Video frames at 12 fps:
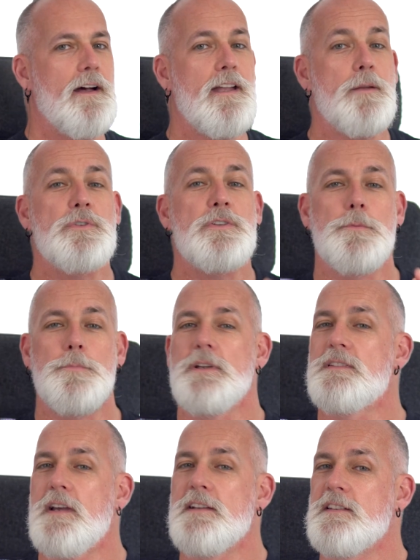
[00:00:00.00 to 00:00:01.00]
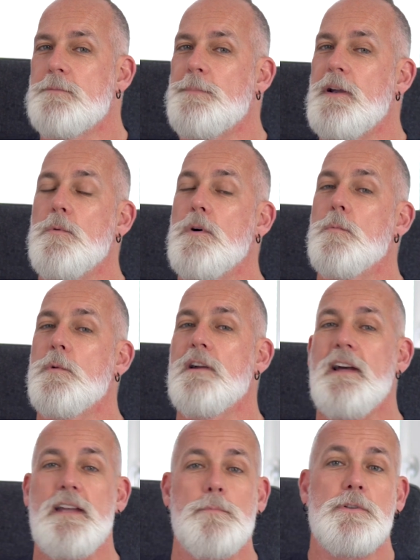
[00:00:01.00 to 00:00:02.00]
I am super excited by what we're
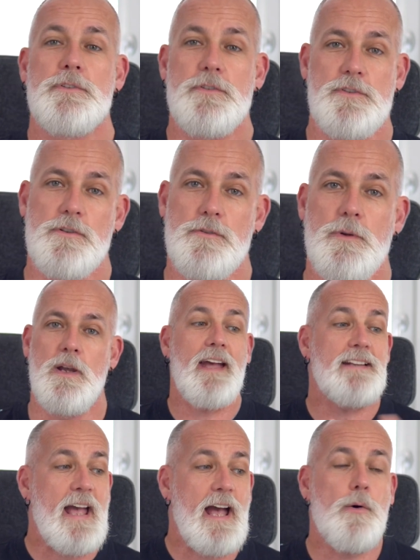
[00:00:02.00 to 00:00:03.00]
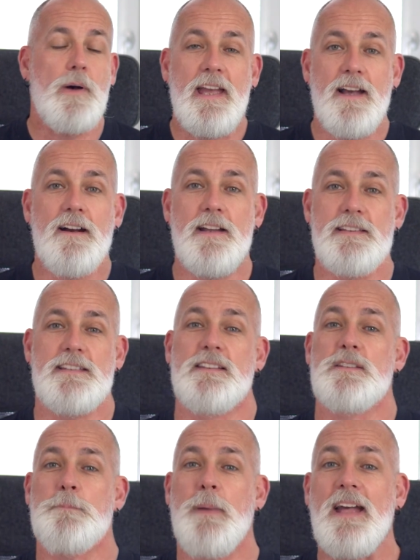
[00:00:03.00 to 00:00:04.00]
able to do and how A I is
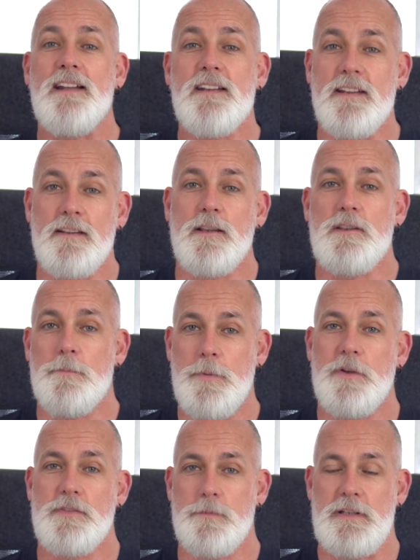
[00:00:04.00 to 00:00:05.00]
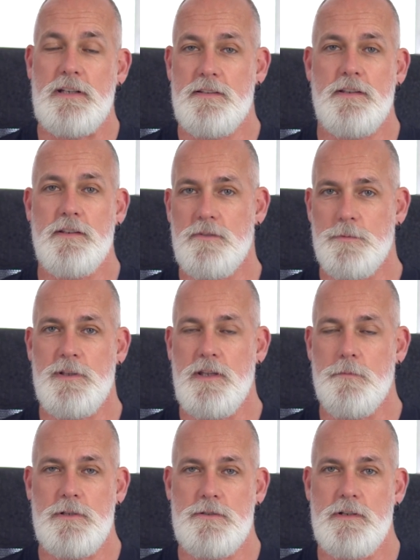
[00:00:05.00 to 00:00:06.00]
expanding the possibilities with
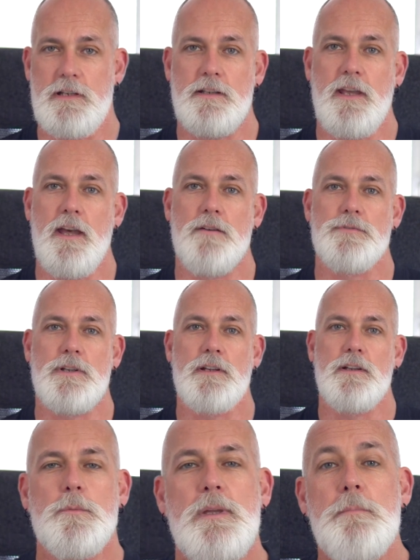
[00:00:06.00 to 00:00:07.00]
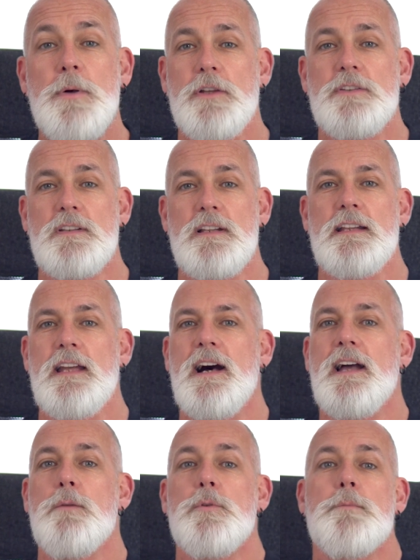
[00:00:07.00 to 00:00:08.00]
imagery in Canva. For me personally,
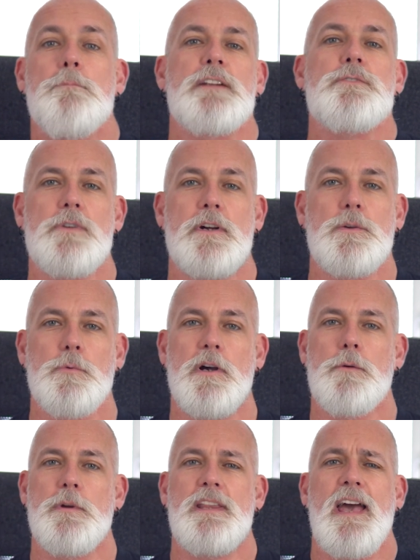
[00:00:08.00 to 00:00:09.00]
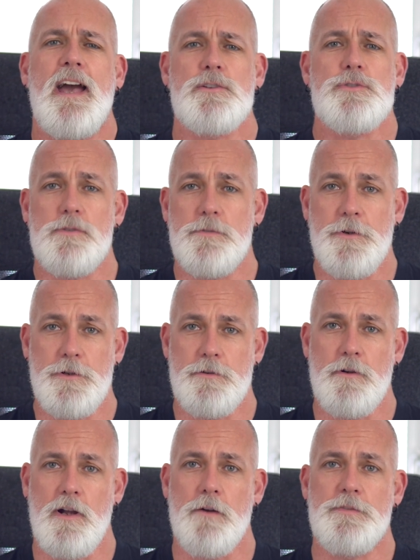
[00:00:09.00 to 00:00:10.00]
I would much rather work with actual
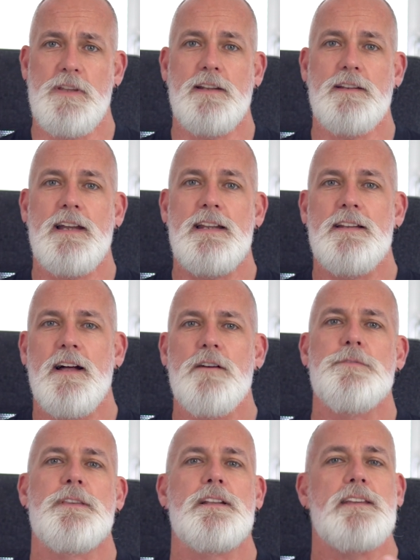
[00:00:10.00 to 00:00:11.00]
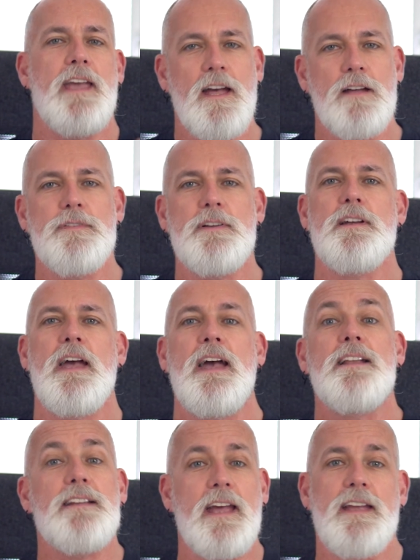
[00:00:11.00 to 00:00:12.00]
photographs, and I love that Canva
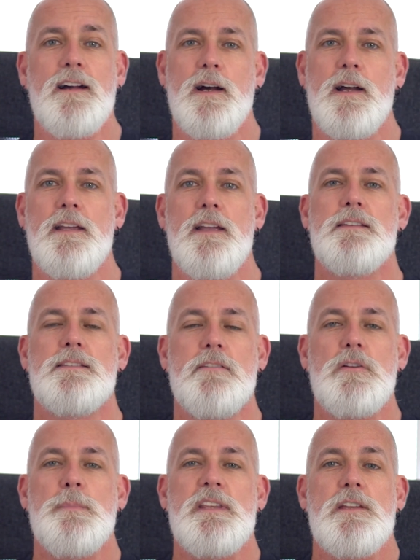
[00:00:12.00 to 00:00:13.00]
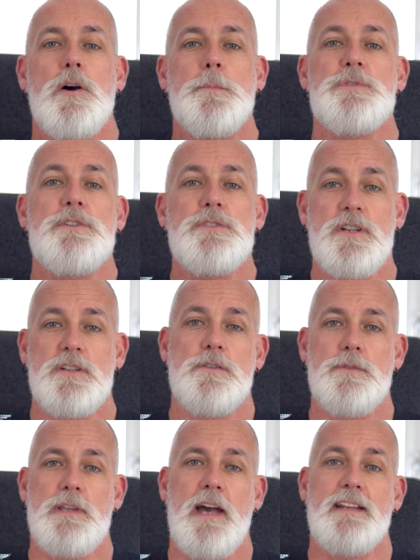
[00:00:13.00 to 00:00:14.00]
and A I is giving me the option to
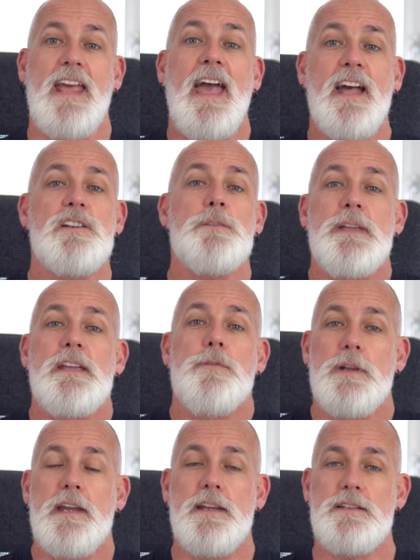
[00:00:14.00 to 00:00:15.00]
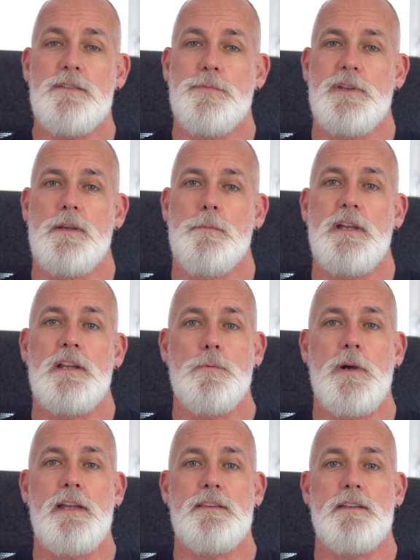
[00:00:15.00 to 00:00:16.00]
do that and be creative with them in a
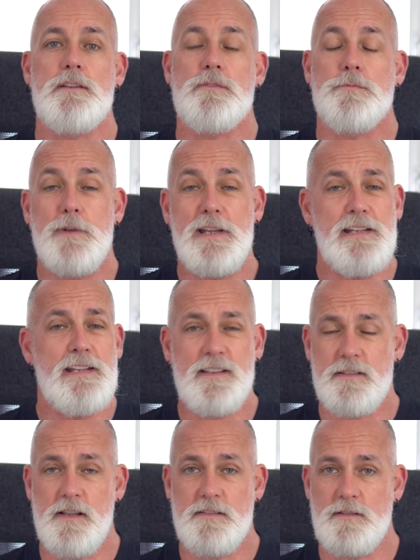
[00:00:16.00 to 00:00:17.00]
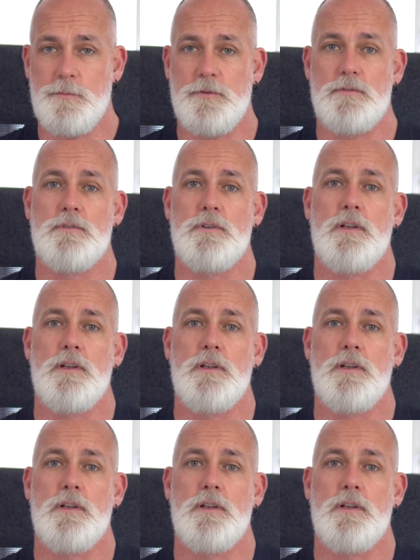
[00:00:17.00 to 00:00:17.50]
way that's really accessible.